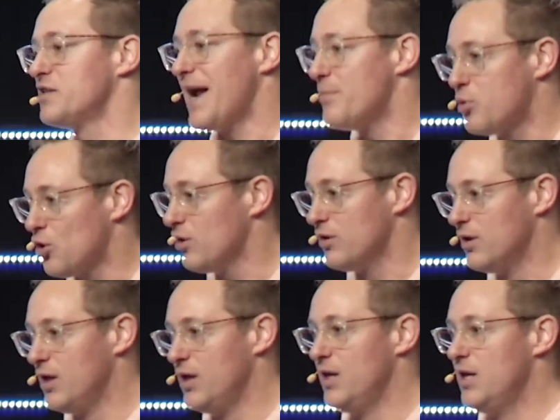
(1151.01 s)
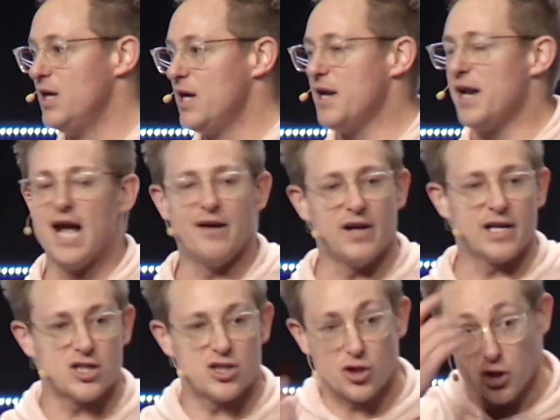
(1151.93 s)
diaper. He didn't have
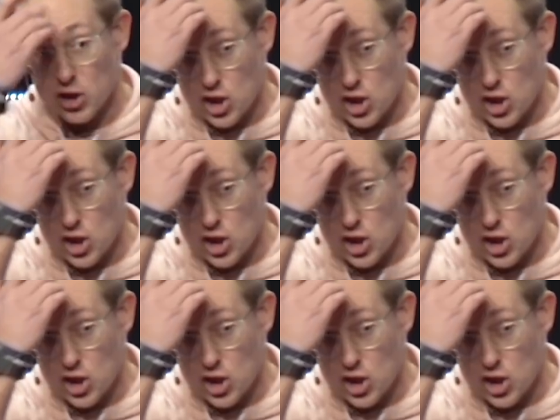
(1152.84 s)
like a certain